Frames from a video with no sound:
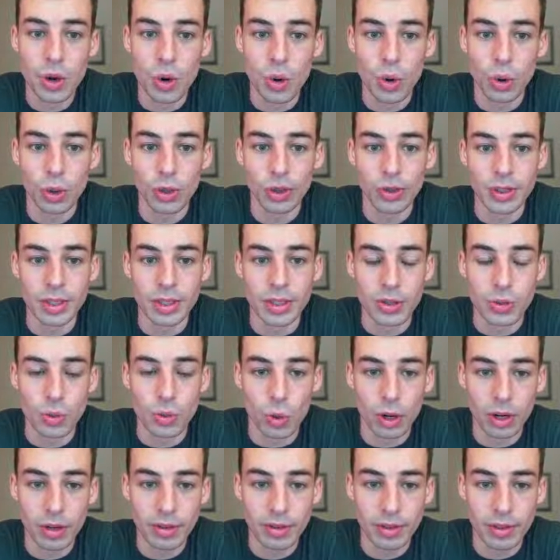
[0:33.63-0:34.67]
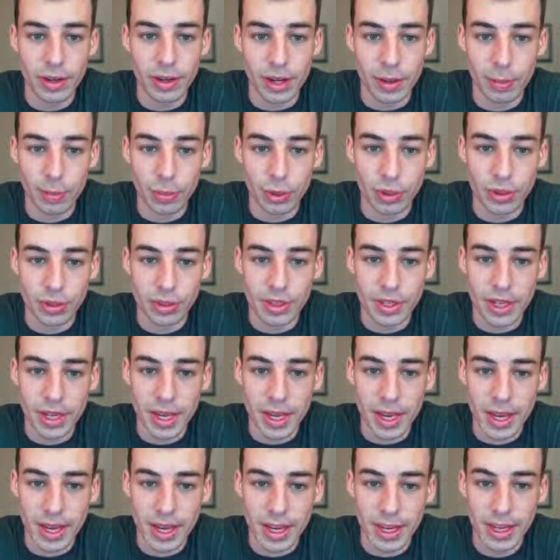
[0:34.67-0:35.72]
or at least one of the numbers
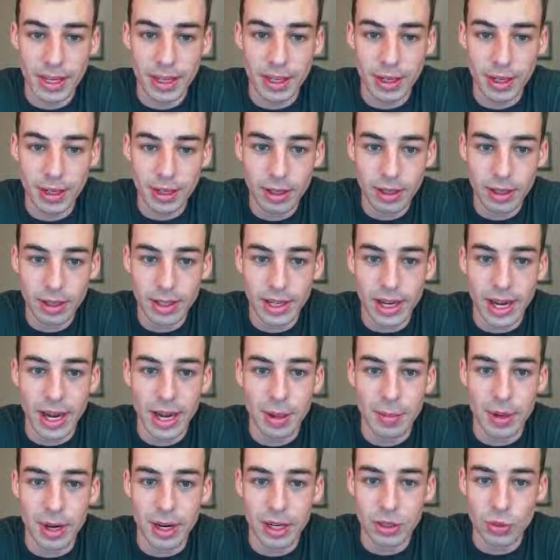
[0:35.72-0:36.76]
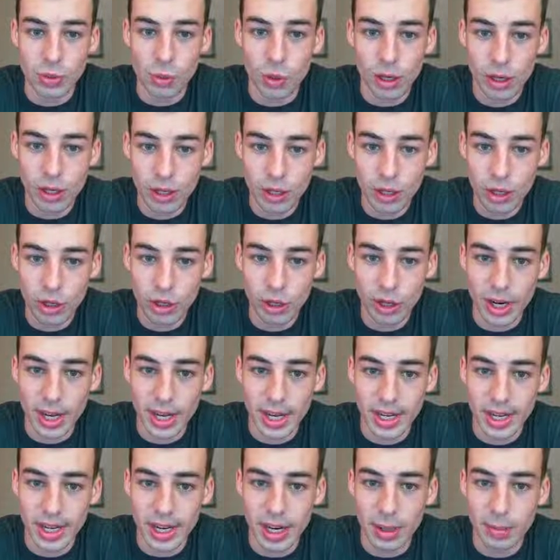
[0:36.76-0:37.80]
a at I minus 1 or
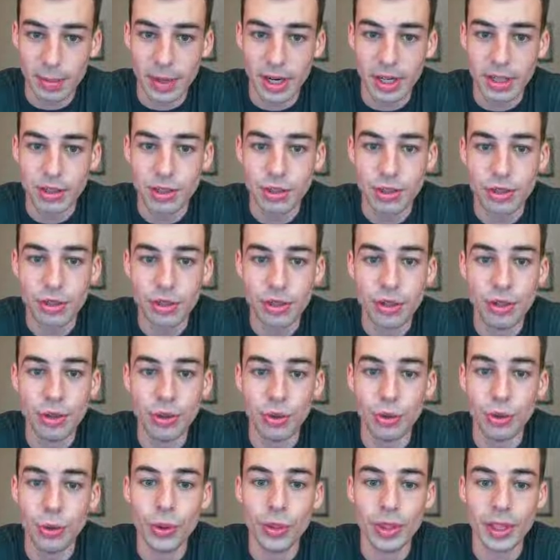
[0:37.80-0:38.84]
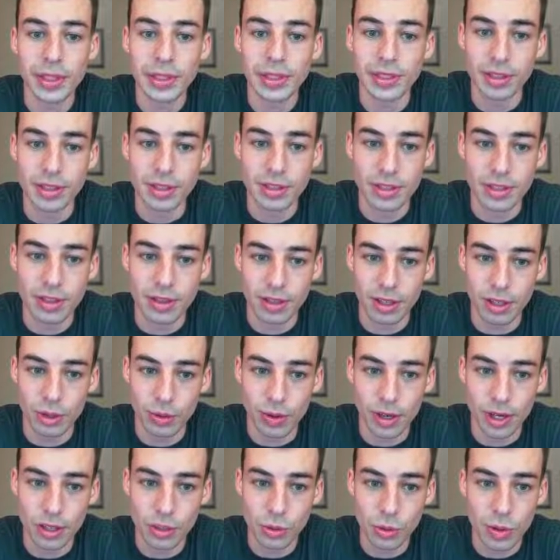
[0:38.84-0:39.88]
a at I minus 2 exists in the
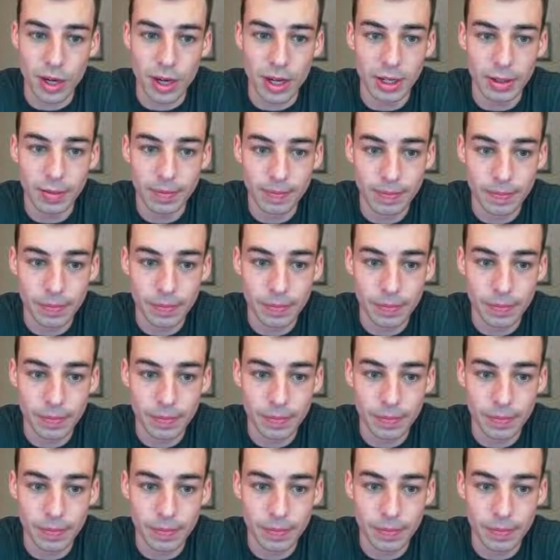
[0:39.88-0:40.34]
array as well.